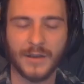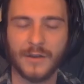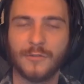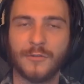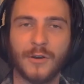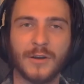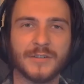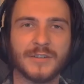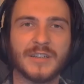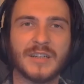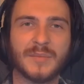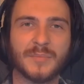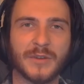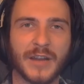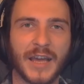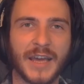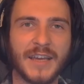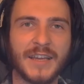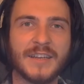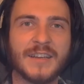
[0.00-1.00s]
We're on to number
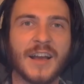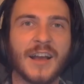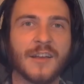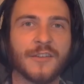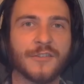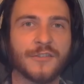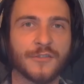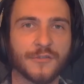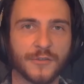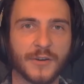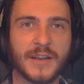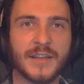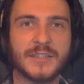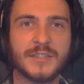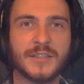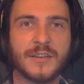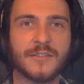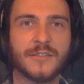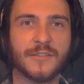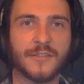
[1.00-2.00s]
eight, As Strange
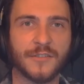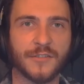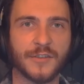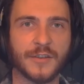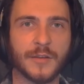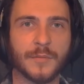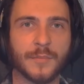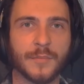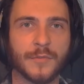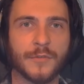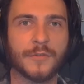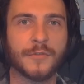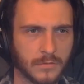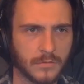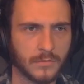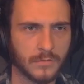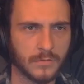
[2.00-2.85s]
As It Seems.